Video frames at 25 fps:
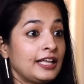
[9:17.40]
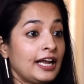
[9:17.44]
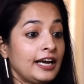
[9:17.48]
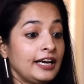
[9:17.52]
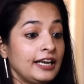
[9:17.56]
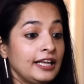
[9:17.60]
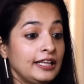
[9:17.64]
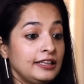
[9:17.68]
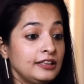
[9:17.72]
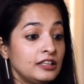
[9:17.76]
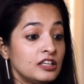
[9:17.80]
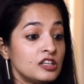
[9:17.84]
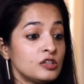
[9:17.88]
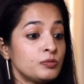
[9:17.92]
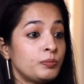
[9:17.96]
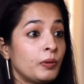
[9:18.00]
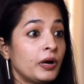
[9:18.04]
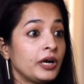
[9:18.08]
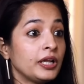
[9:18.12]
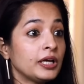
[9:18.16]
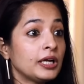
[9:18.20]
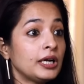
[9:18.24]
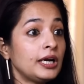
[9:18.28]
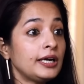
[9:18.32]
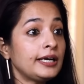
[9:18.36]
that in this
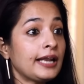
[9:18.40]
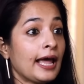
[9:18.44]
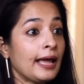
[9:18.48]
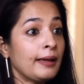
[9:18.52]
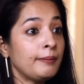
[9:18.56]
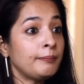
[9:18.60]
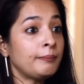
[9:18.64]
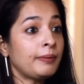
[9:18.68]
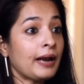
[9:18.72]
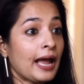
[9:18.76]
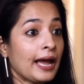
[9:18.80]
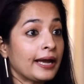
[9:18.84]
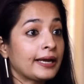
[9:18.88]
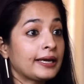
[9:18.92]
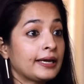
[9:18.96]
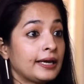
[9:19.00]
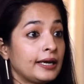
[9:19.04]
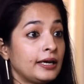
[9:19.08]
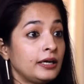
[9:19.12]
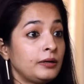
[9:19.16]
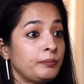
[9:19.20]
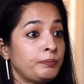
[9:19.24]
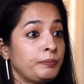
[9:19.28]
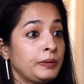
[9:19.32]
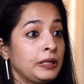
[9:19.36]
particular time
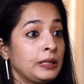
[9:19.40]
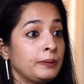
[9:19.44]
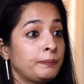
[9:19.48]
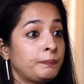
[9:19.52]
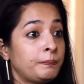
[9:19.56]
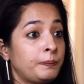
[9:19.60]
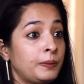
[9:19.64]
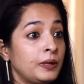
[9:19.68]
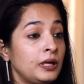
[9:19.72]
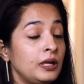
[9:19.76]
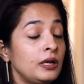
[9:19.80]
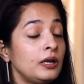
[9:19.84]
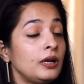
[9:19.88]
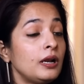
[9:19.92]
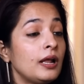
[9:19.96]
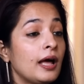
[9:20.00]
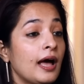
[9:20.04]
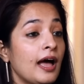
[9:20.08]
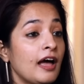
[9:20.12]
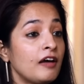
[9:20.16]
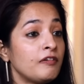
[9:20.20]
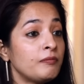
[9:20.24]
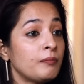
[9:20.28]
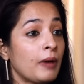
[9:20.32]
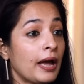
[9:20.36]
bracket, people
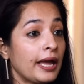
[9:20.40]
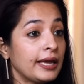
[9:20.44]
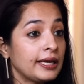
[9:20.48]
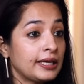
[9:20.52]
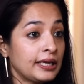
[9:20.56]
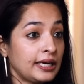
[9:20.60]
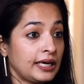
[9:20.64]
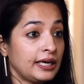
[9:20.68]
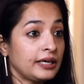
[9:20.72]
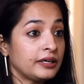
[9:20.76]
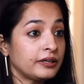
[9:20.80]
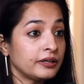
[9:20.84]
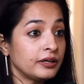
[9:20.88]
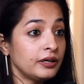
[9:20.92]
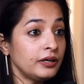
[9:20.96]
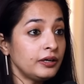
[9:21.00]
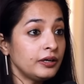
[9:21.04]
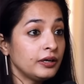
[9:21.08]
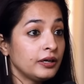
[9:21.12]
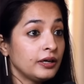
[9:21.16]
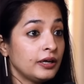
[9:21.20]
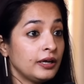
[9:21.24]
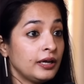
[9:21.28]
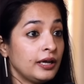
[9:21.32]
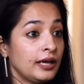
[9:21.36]
have
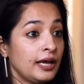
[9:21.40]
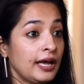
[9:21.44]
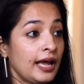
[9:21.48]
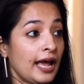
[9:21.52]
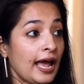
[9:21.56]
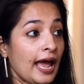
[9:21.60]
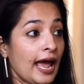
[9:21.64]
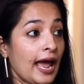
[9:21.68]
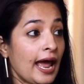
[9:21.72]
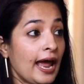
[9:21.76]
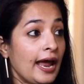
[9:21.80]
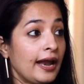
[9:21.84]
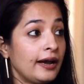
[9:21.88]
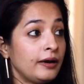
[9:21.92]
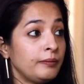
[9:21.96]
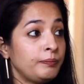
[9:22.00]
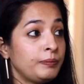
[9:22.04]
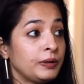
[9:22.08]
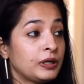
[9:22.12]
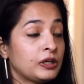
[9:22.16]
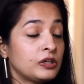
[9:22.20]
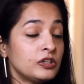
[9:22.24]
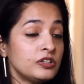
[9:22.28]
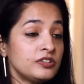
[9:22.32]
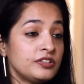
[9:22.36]
migrated.
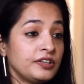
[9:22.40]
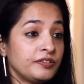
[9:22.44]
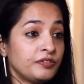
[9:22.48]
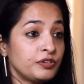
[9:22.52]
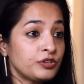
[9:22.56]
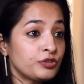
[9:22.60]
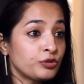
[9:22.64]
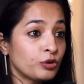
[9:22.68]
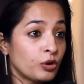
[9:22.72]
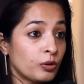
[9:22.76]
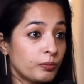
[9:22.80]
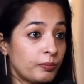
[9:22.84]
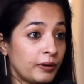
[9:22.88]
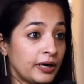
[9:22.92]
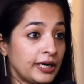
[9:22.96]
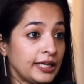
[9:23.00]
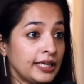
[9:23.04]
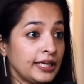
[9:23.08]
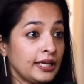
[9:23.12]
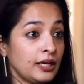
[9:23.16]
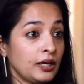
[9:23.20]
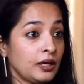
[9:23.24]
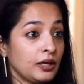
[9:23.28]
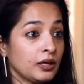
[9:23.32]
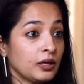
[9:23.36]
And because there was
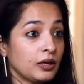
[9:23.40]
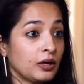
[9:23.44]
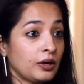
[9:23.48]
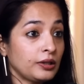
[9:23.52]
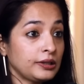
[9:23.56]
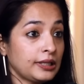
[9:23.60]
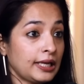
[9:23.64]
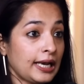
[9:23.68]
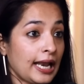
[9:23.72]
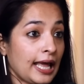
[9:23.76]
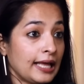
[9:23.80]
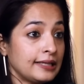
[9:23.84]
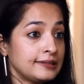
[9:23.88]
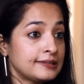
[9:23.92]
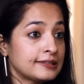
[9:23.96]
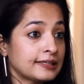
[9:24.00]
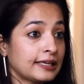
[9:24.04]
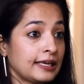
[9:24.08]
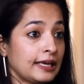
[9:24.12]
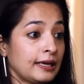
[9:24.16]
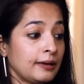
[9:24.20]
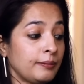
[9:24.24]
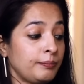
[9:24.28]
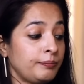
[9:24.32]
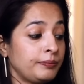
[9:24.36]
nobody on the
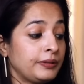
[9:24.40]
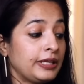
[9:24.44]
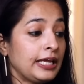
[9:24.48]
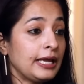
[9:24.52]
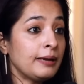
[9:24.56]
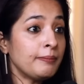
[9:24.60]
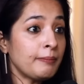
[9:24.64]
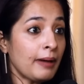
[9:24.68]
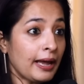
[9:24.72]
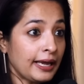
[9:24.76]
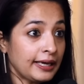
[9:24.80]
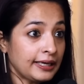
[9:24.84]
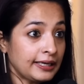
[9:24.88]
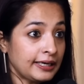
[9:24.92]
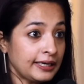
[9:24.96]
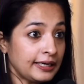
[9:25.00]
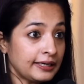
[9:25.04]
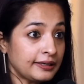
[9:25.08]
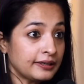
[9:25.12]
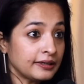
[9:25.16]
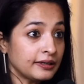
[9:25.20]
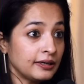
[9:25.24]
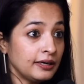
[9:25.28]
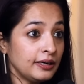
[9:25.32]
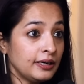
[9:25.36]
landscape, they
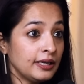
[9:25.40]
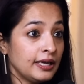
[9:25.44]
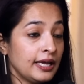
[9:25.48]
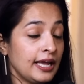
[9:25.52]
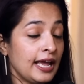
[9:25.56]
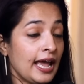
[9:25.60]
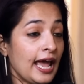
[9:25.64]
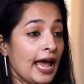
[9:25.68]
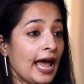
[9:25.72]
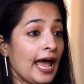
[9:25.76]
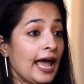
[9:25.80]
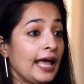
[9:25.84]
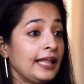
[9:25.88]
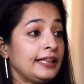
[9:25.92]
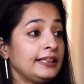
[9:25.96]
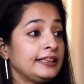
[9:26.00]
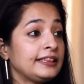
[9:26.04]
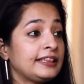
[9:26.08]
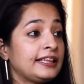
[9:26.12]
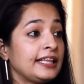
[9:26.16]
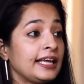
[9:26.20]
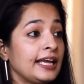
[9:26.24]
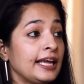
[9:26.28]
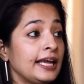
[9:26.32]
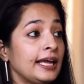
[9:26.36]
migrated
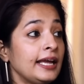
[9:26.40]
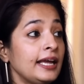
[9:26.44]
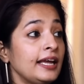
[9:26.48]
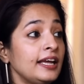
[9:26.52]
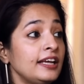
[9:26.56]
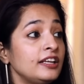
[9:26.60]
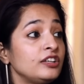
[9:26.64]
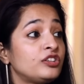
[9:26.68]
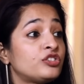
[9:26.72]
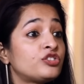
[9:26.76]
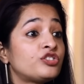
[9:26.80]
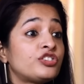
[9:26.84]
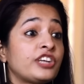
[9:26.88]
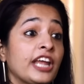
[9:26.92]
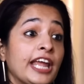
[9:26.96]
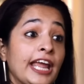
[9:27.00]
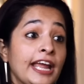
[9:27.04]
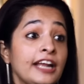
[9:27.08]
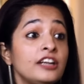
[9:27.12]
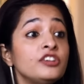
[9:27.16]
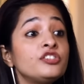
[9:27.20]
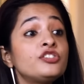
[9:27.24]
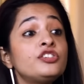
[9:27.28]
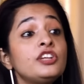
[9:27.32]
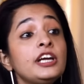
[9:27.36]
and they
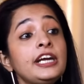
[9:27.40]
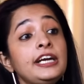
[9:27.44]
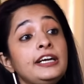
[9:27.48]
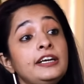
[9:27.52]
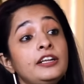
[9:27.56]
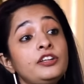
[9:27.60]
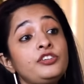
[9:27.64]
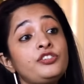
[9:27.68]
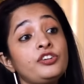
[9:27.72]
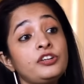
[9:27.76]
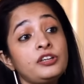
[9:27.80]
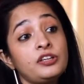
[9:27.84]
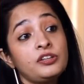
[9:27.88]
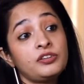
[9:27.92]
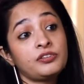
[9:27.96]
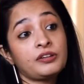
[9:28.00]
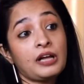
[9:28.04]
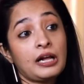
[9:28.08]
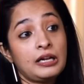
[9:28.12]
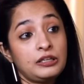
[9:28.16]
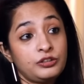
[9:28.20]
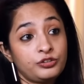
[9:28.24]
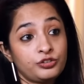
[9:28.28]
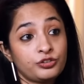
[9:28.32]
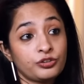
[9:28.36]
changed the indigenous
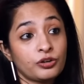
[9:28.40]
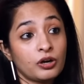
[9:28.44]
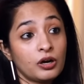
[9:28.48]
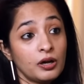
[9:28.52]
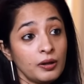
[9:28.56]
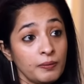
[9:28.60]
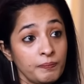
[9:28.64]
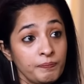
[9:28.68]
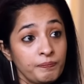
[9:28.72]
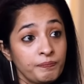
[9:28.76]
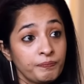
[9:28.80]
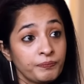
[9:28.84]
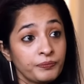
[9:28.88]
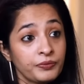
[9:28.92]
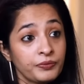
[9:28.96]
culture.